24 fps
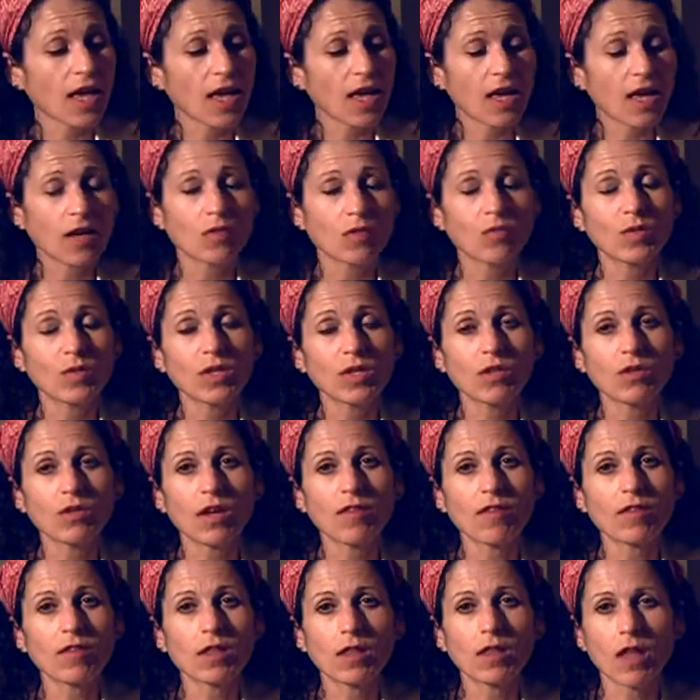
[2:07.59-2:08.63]
and we
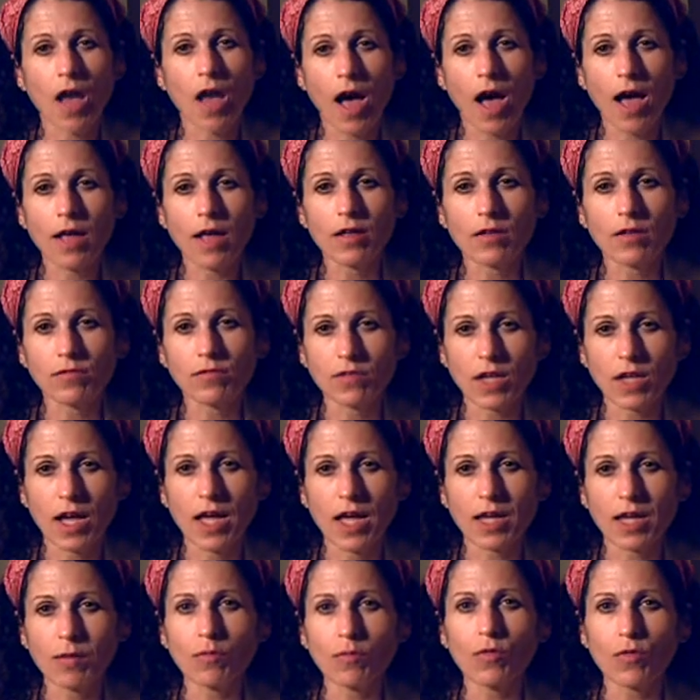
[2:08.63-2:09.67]
don't have a lot of
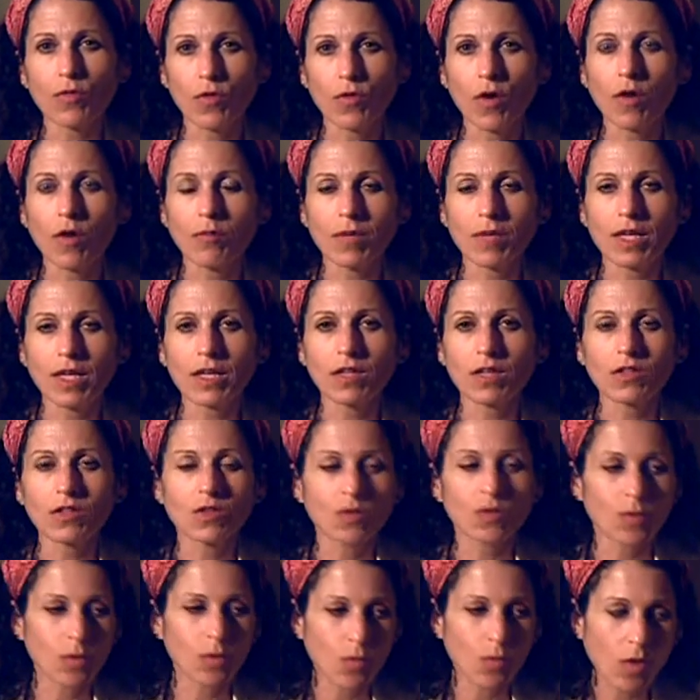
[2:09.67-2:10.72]
time for our
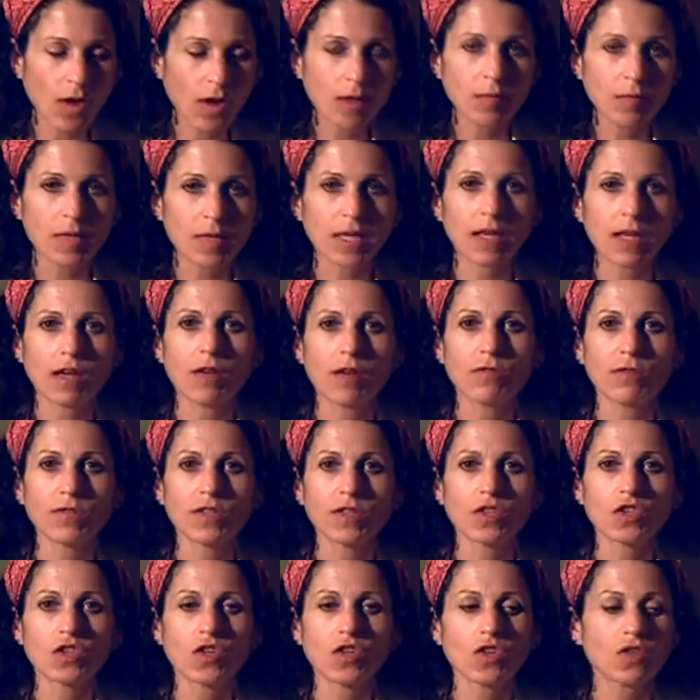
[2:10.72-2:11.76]
meetings, so we want to be
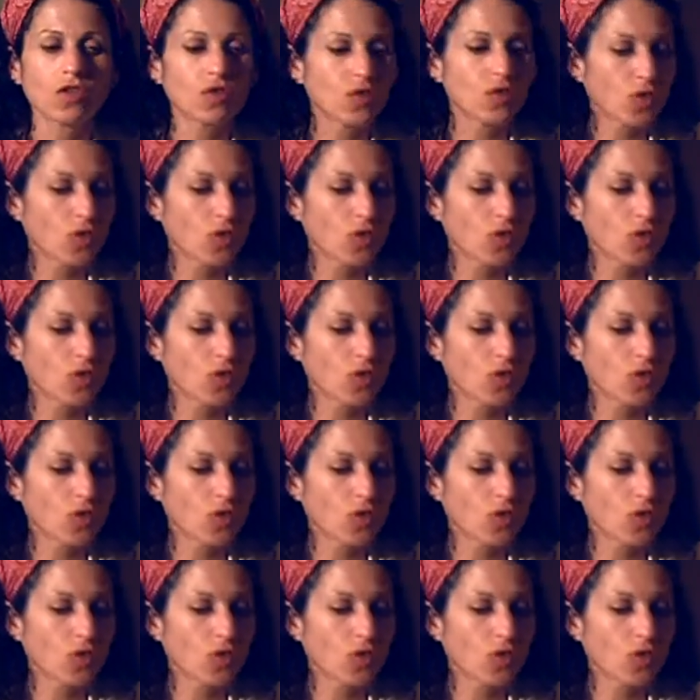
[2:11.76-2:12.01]
efficient.